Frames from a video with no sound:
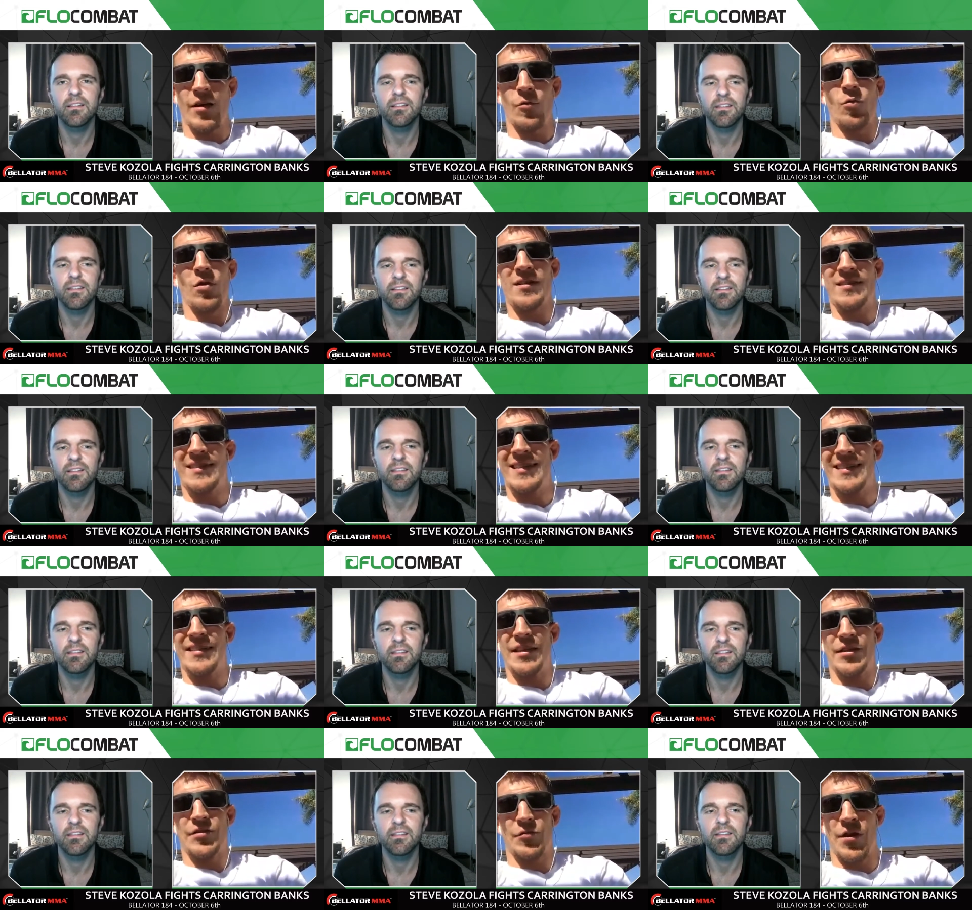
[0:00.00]
Speaker 1: like
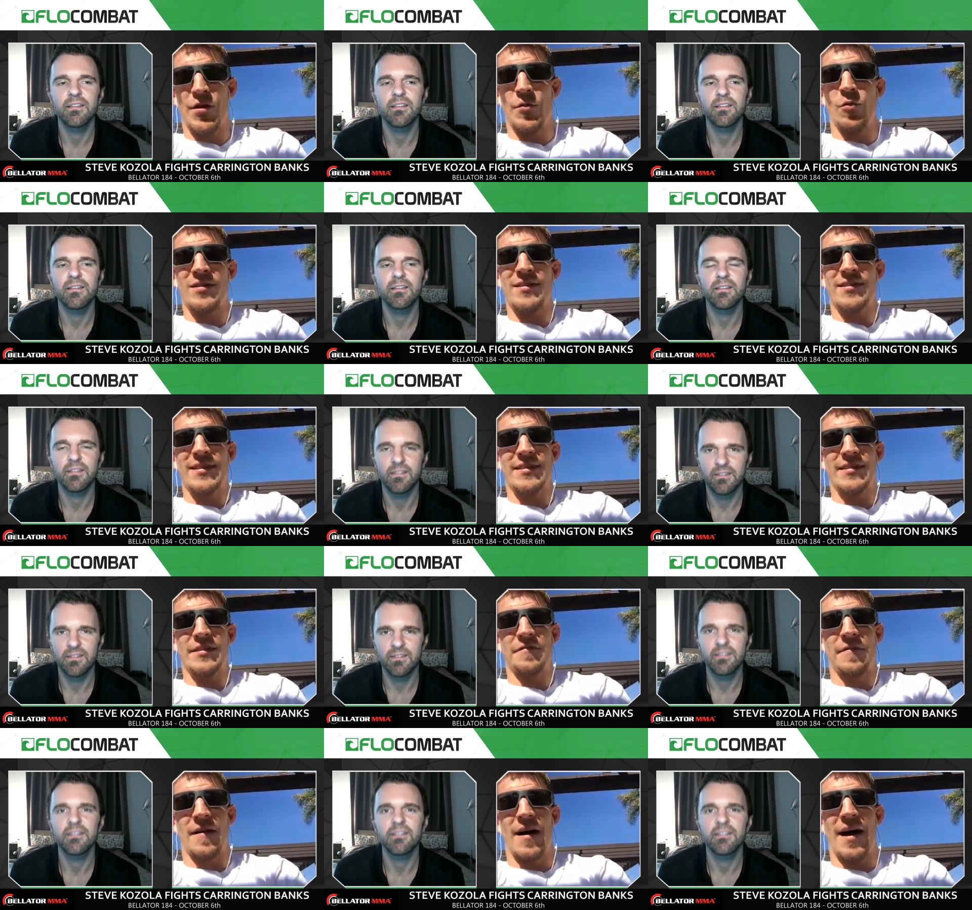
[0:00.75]
163,
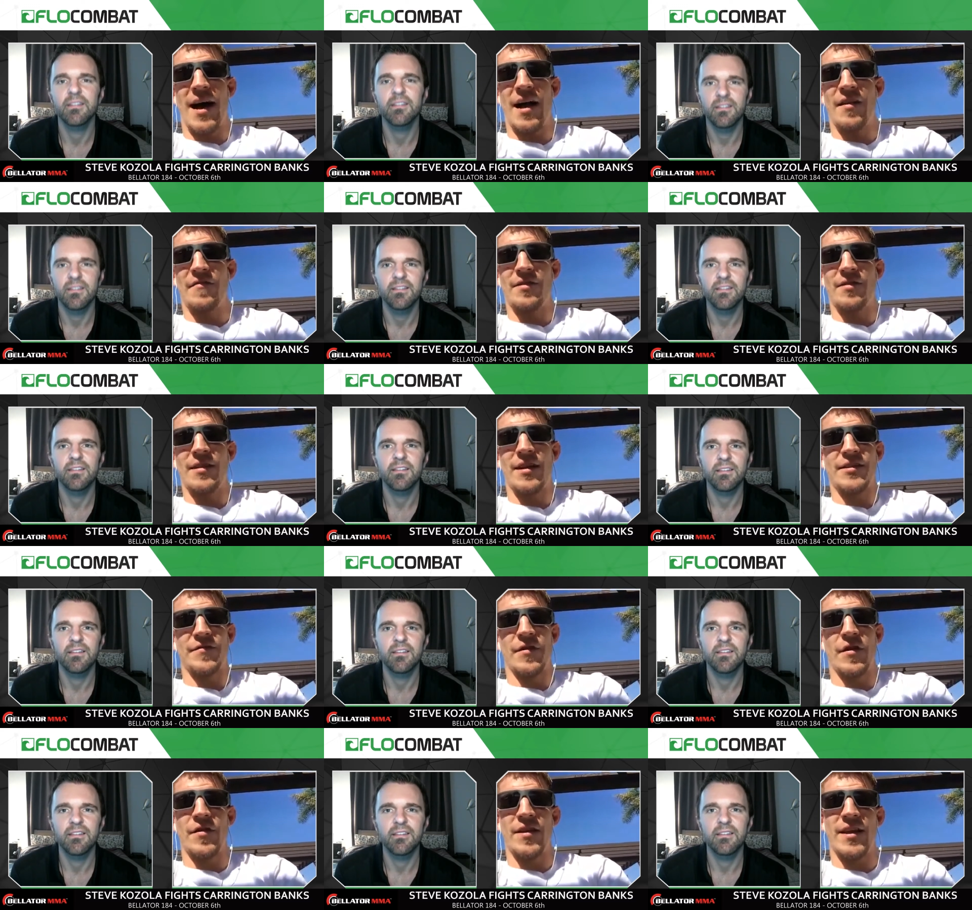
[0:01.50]
165, and
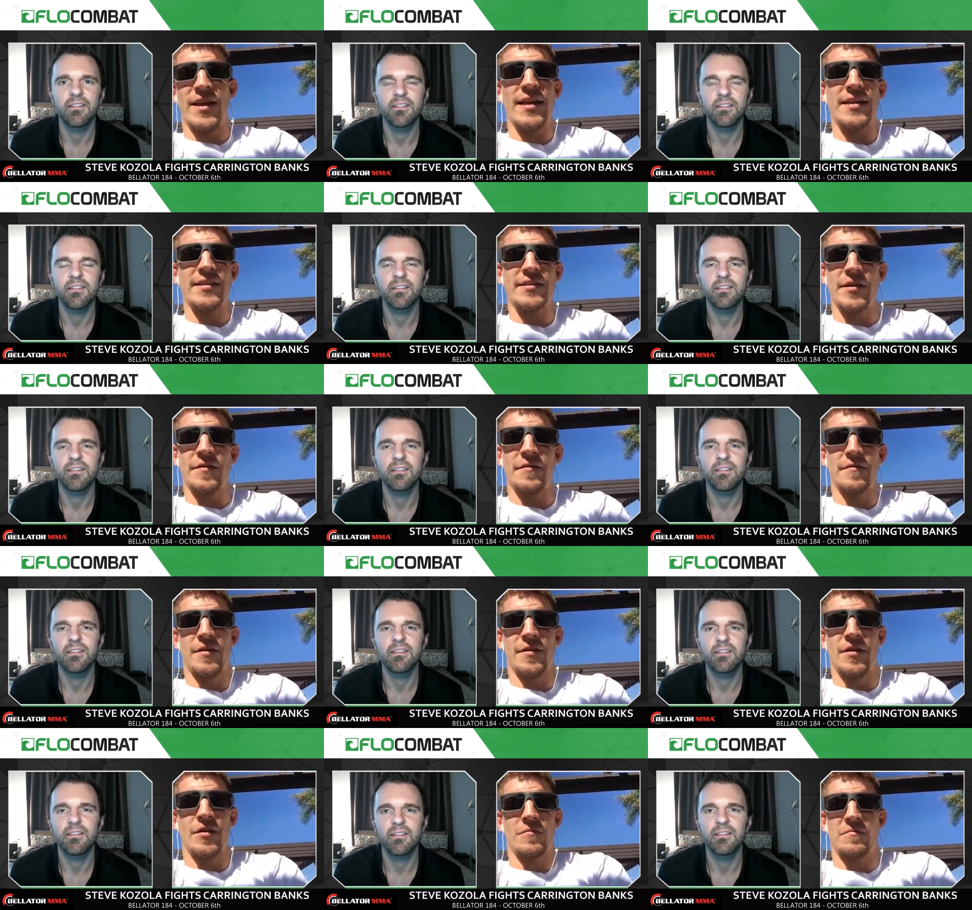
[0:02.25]
then it's very
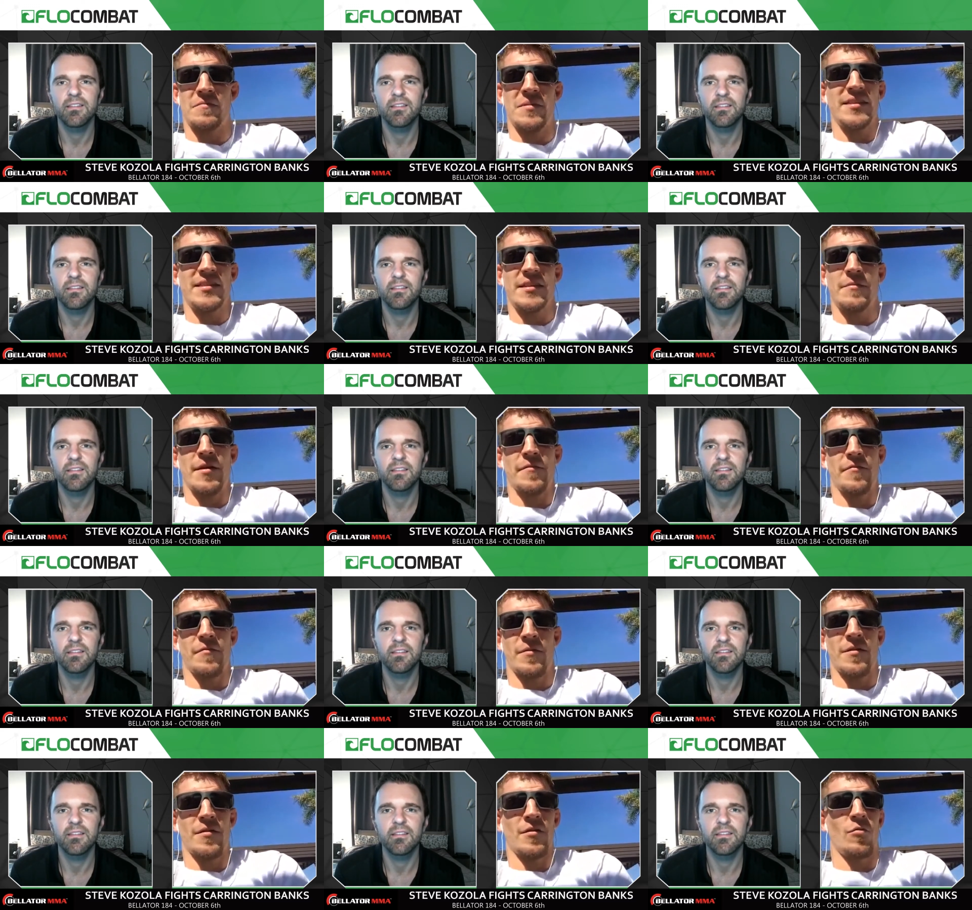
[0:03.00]
easily,
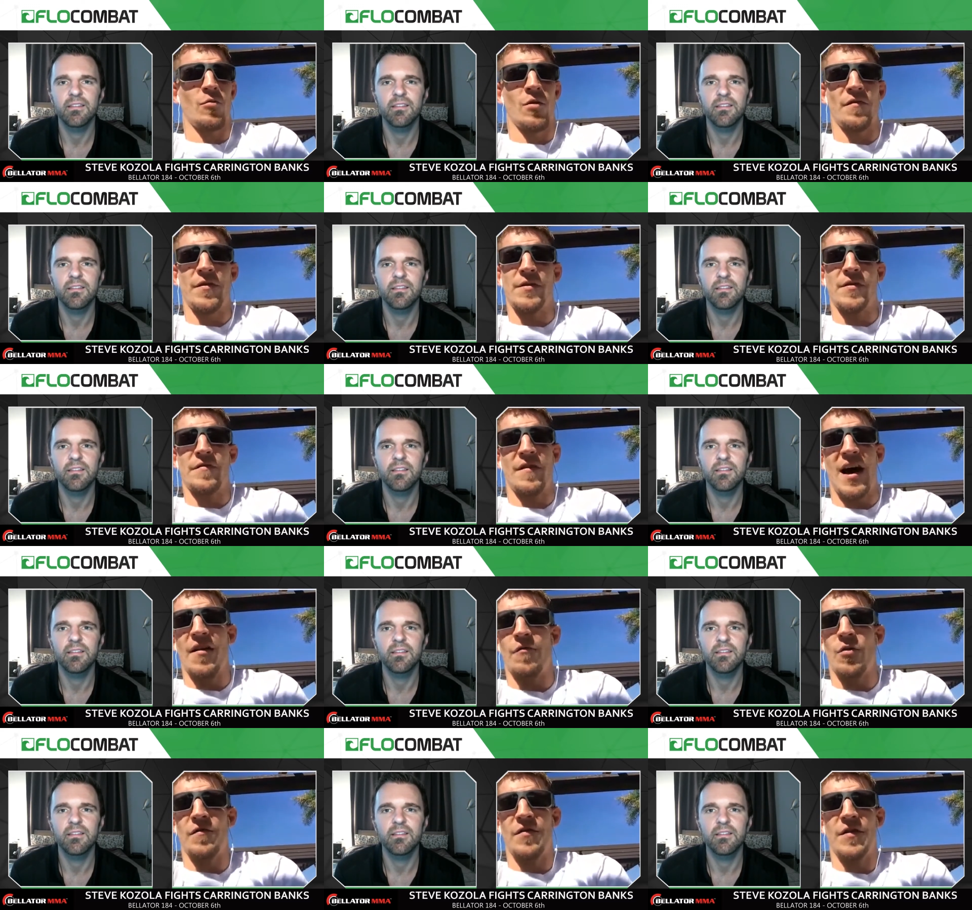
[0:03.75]
making 155,
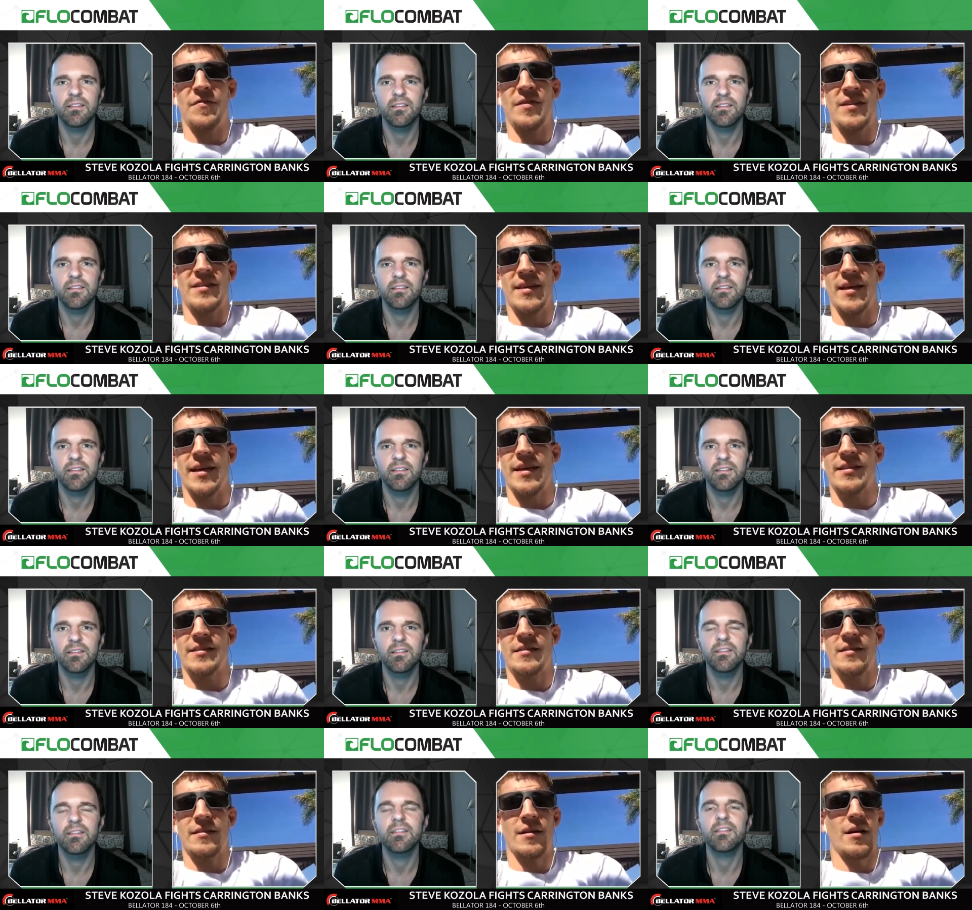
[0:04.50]

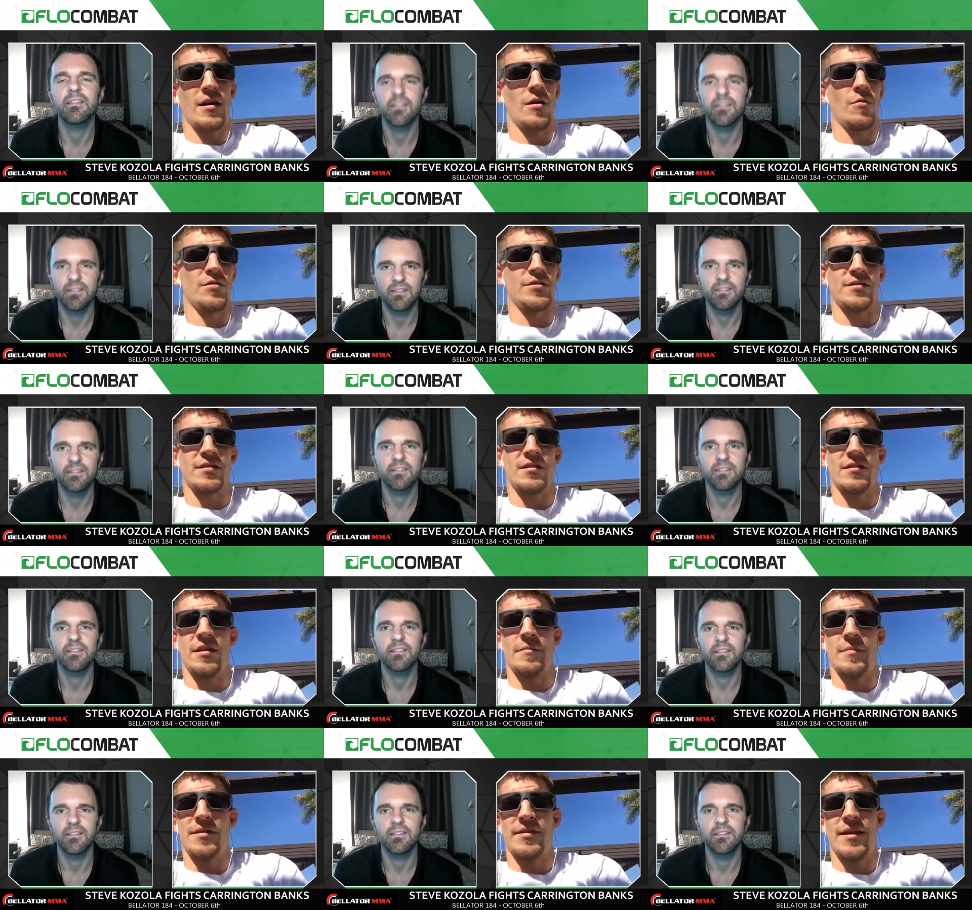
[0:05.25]
156, which is
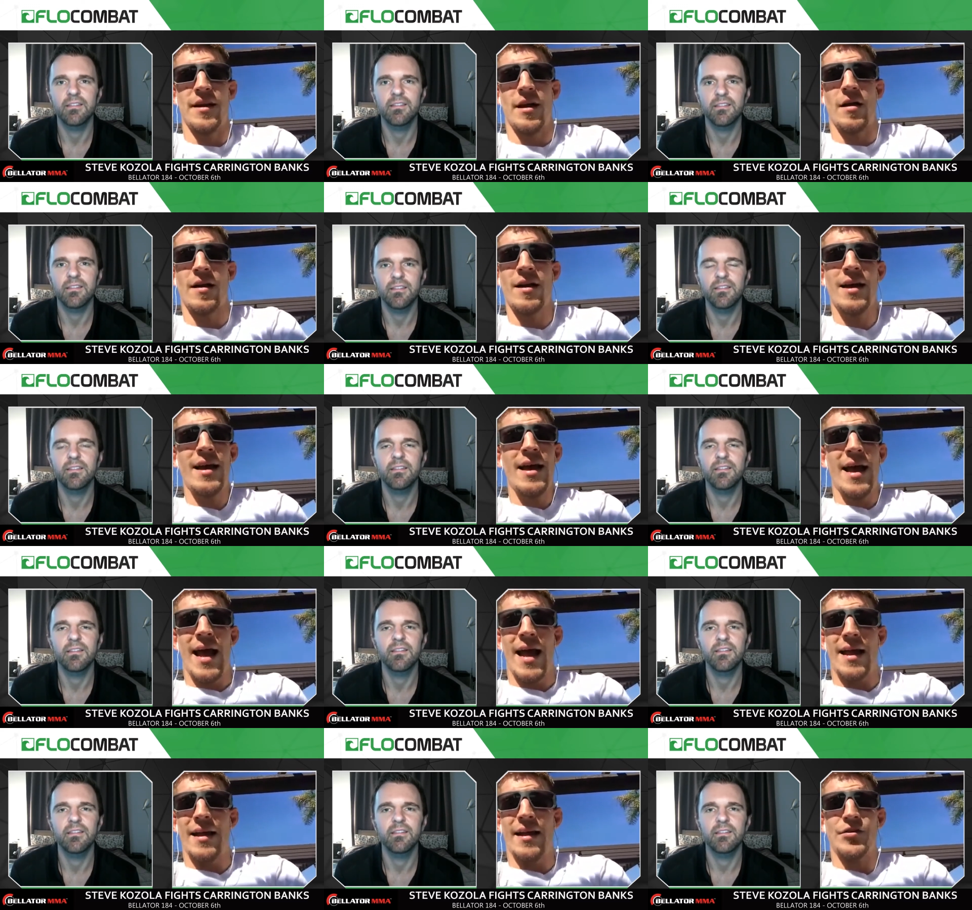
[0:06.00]
the limit there.
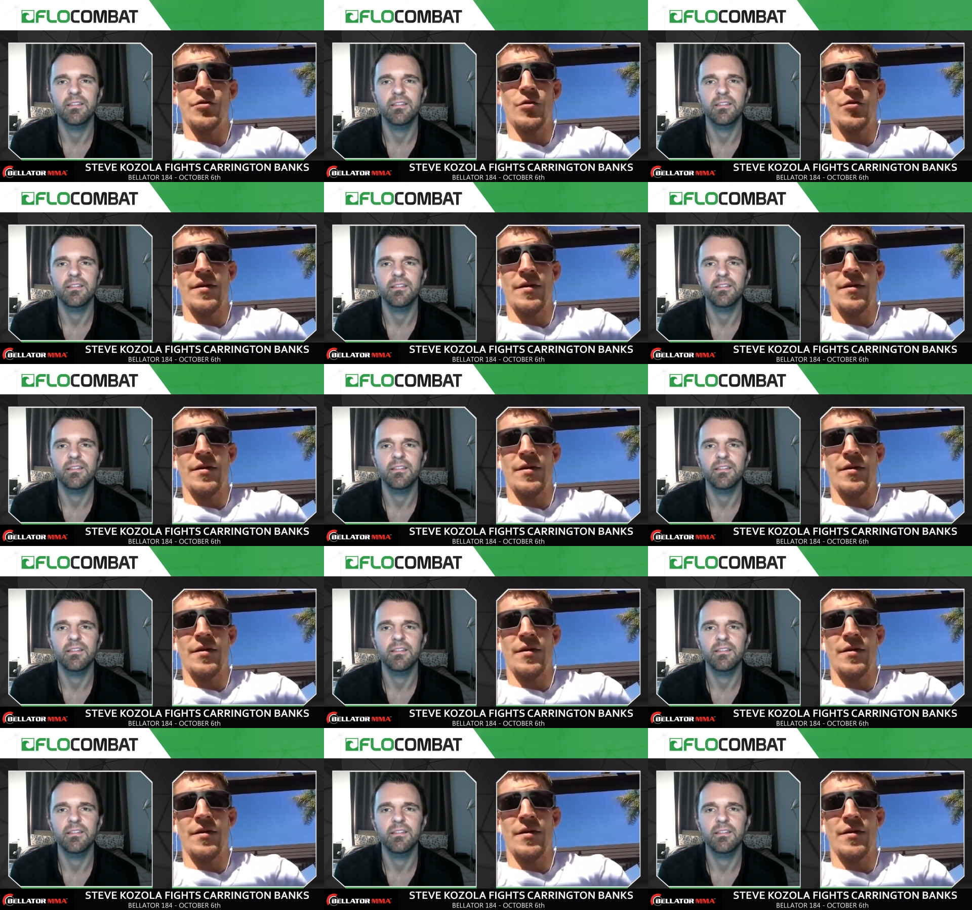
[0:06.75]
And I